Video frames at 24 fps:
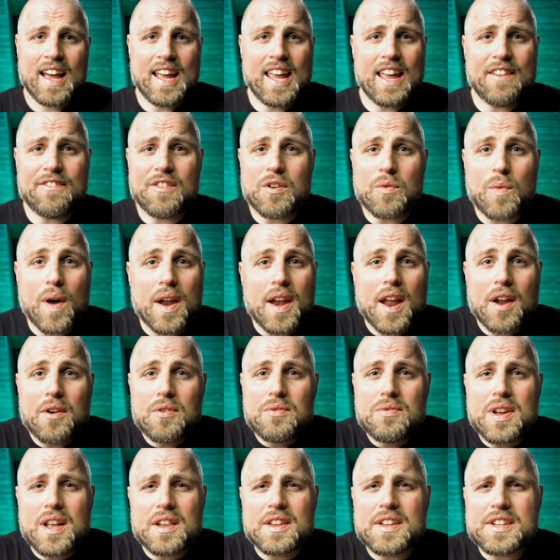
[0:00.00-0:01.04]
even when I
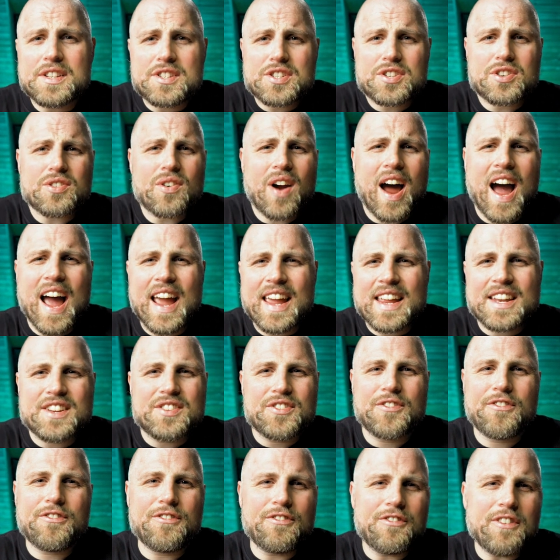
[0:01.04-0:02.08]
really try
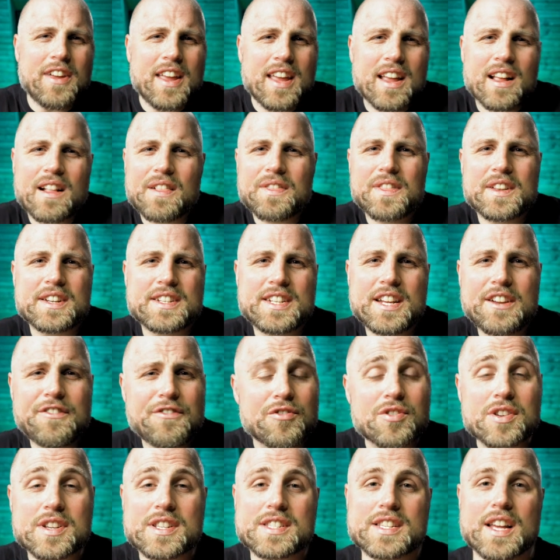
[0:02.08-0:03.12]
to feel the
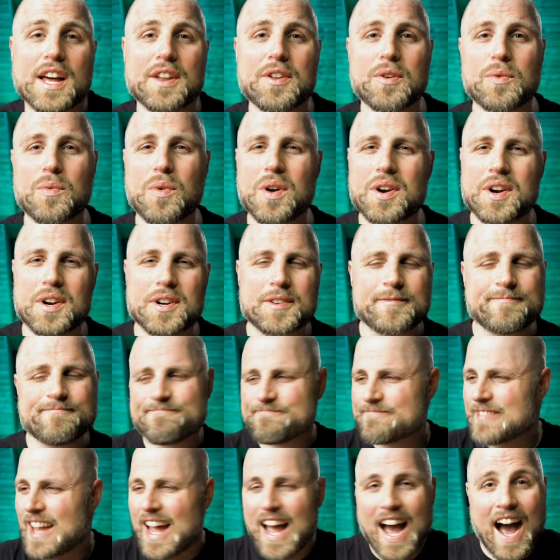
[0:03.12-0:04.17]
difference underwater,
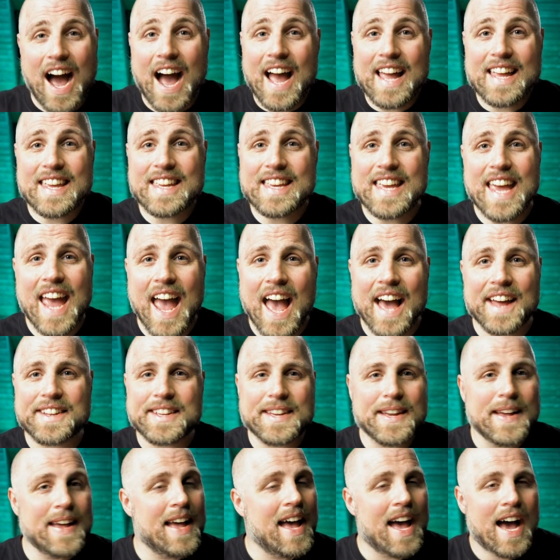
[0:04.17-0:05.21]
I can't.
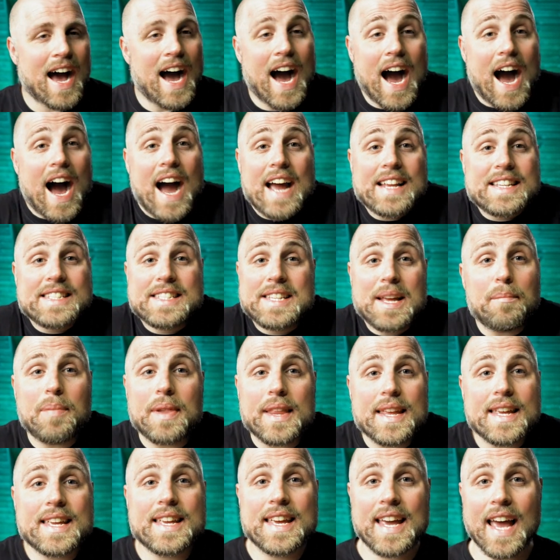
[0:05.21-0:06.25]
I
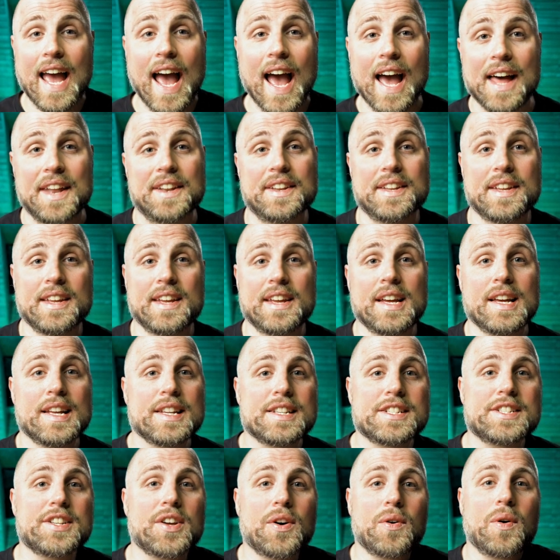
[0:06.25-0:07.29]
simply can't.
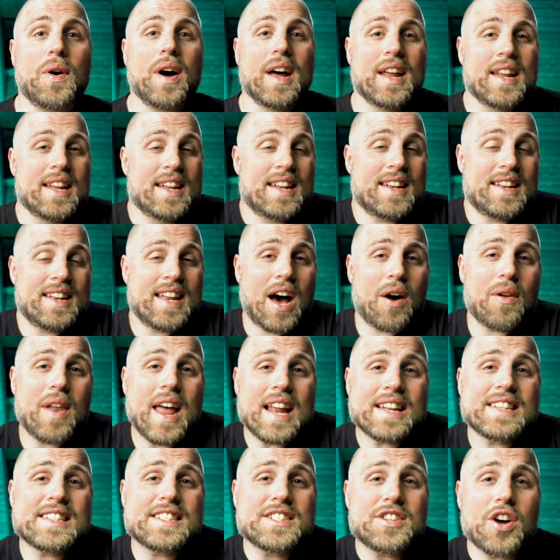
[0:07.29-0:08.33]
So now
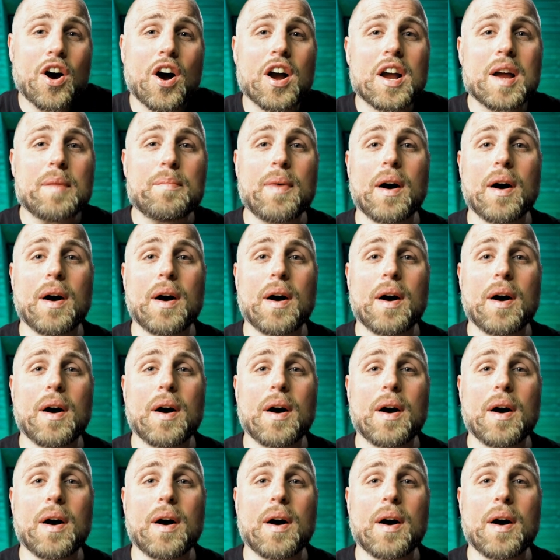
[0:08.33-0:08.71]
let's talk